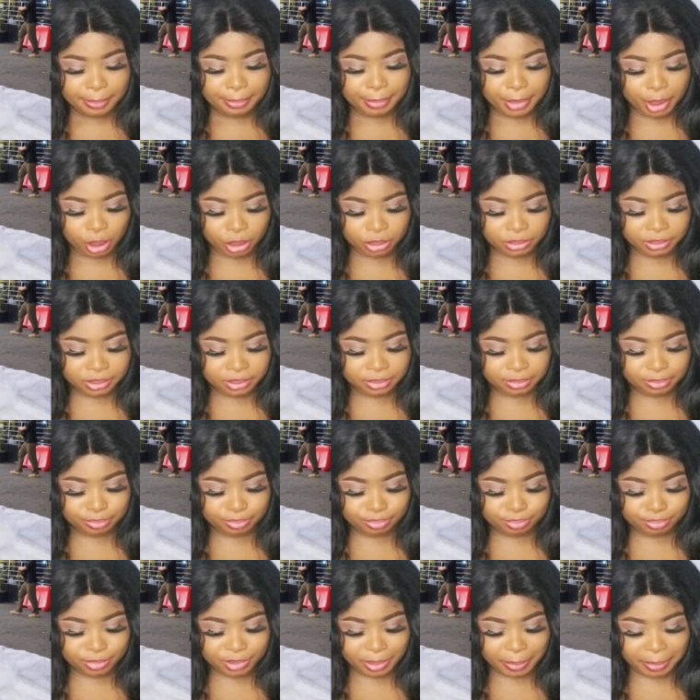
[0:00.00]
but
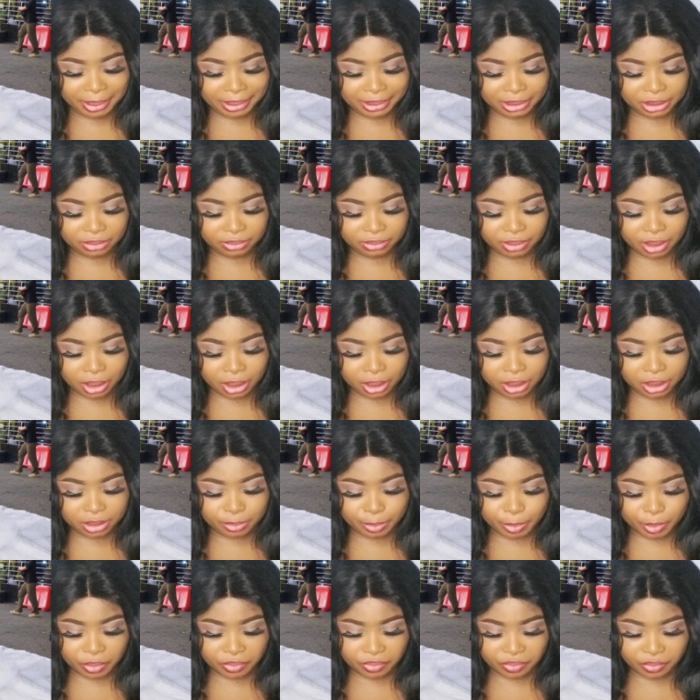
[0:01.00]
the material is
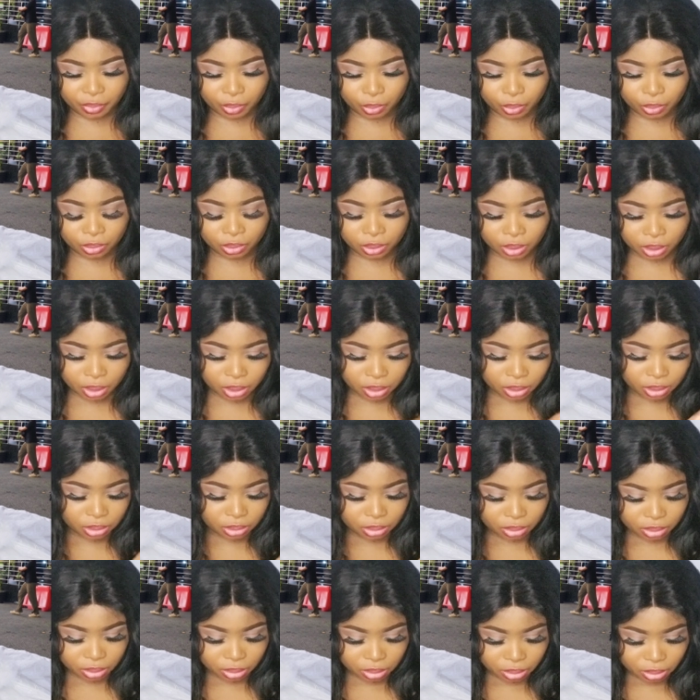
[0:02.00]
beautiful.
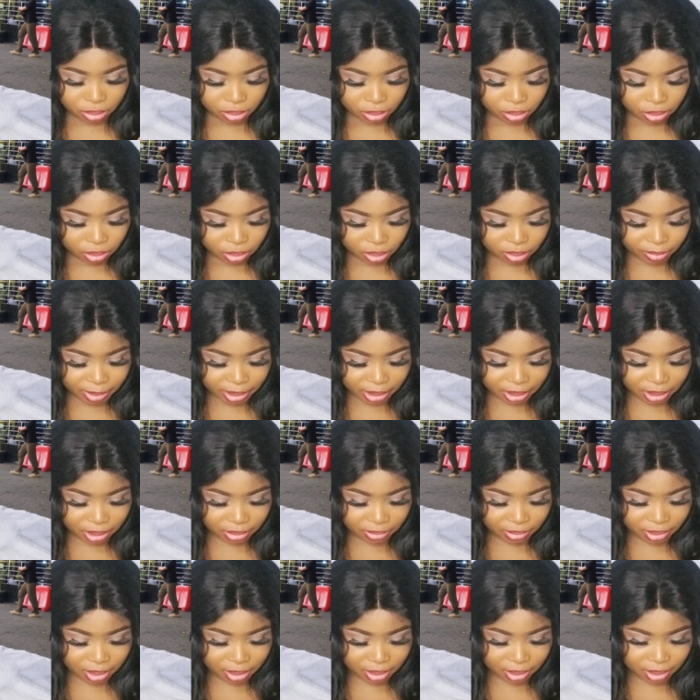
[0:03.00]
The
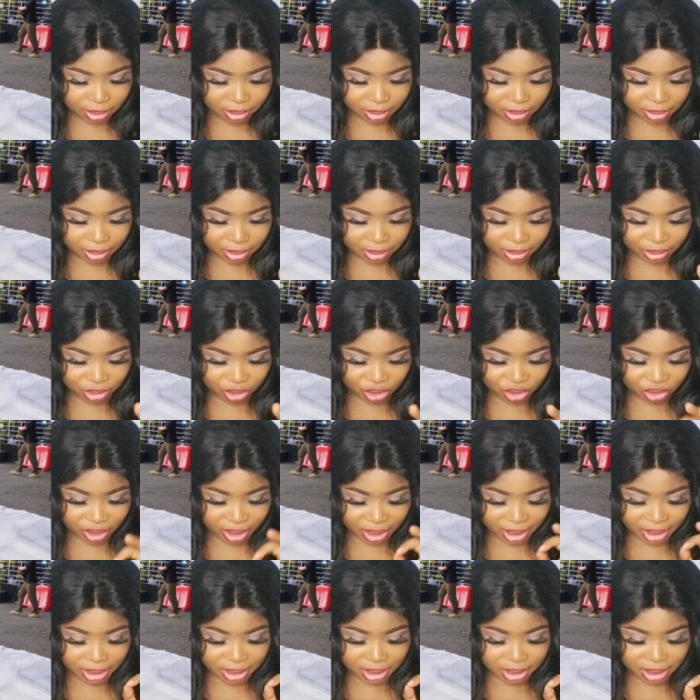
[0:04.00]
material, it's a
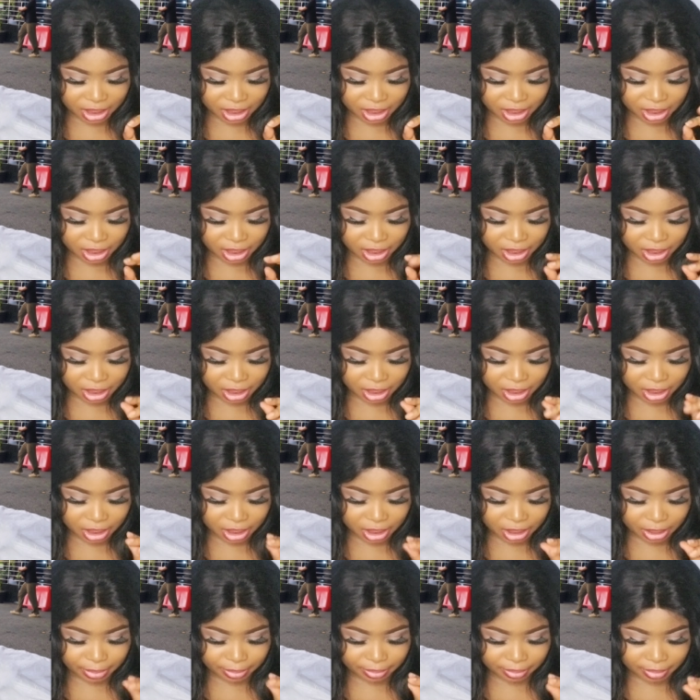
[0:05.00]
shiny
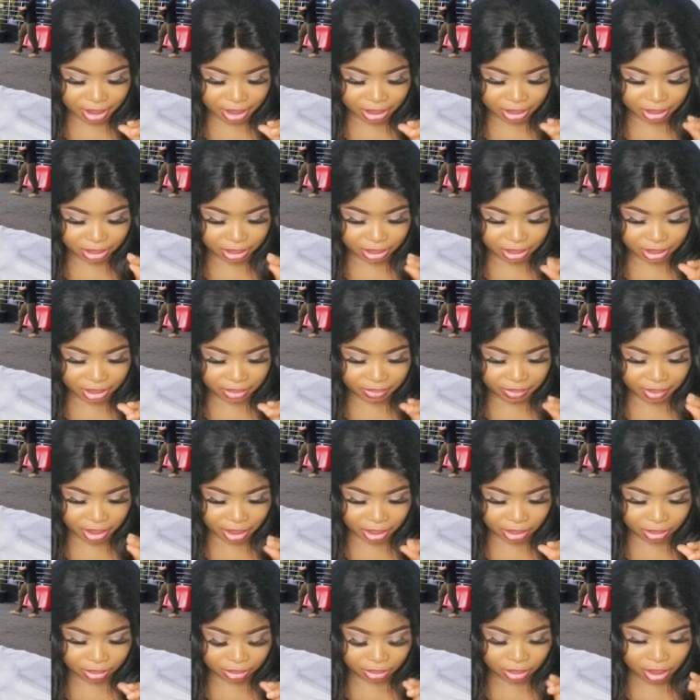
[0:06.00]

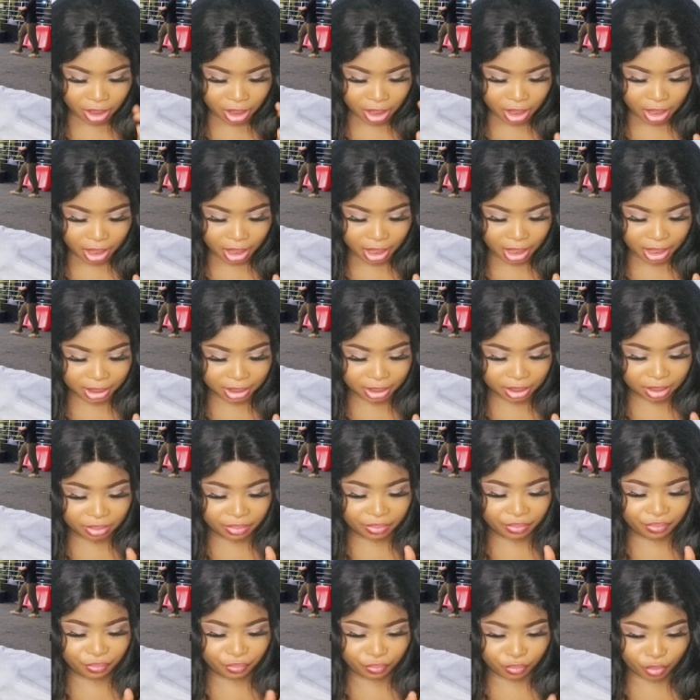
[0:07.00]
material and the
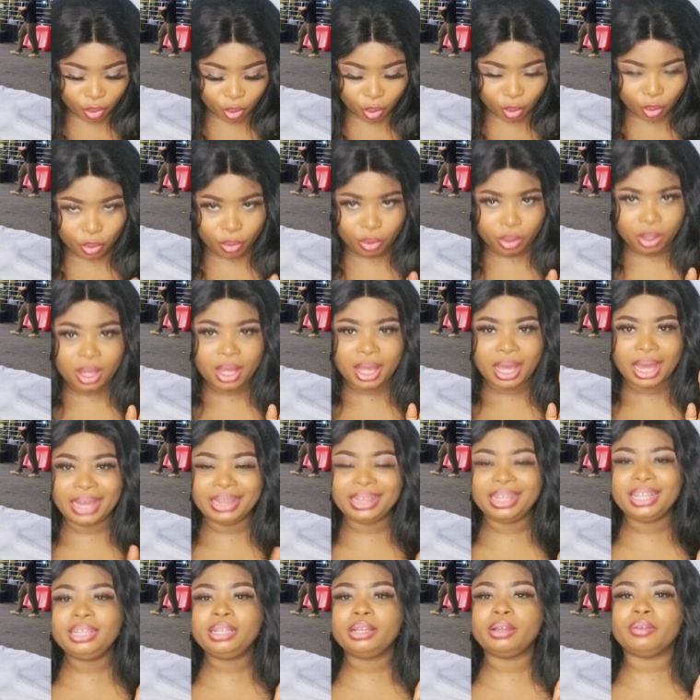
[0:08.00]
fall. I
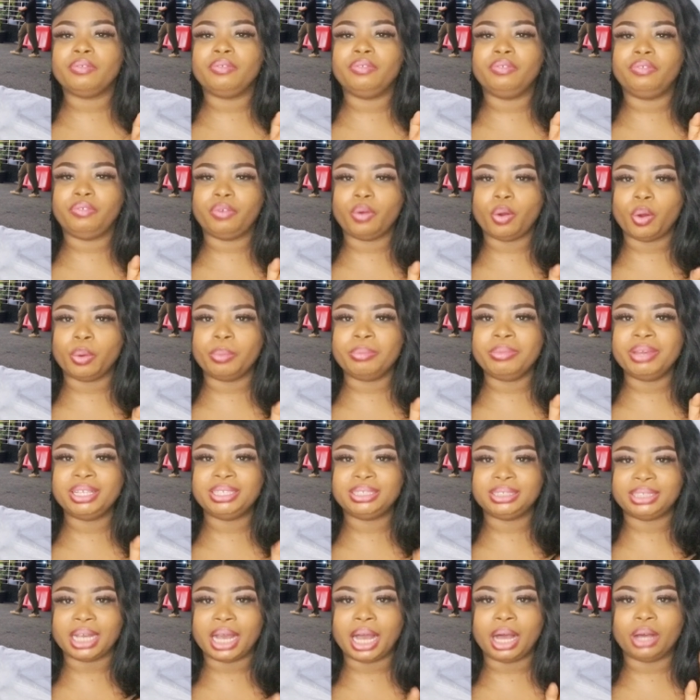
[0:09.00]
think the fall
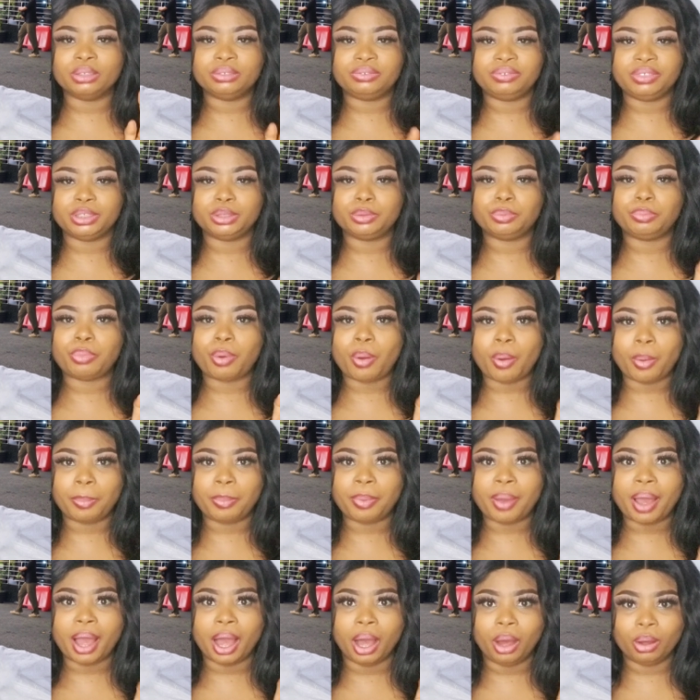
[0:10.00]
makes the outfit pop
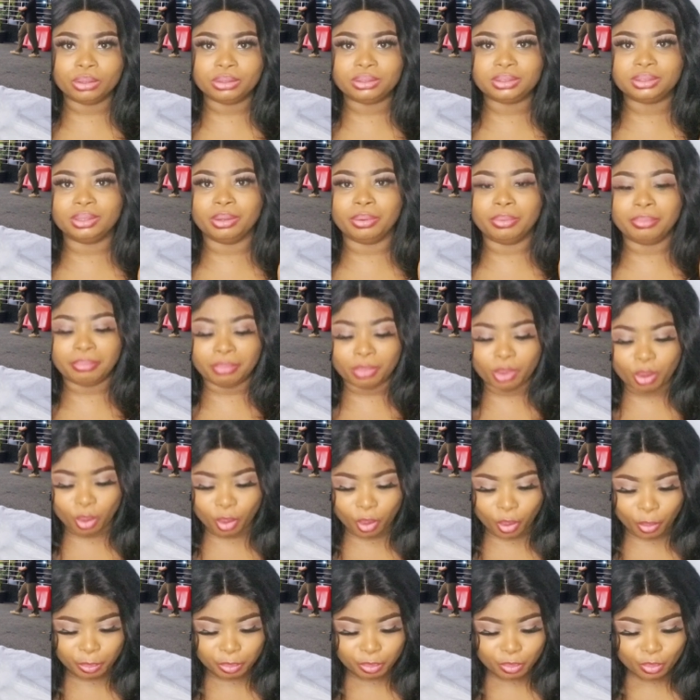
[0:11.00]
out the
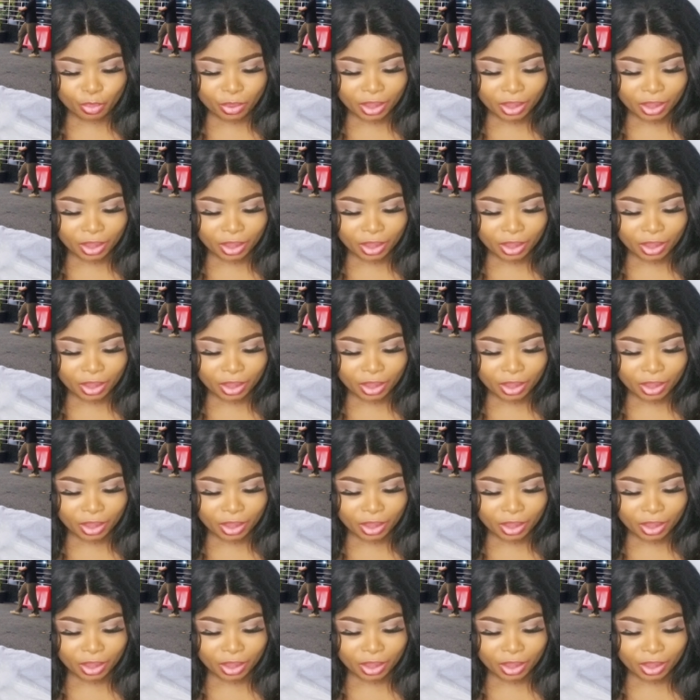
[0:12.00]
more.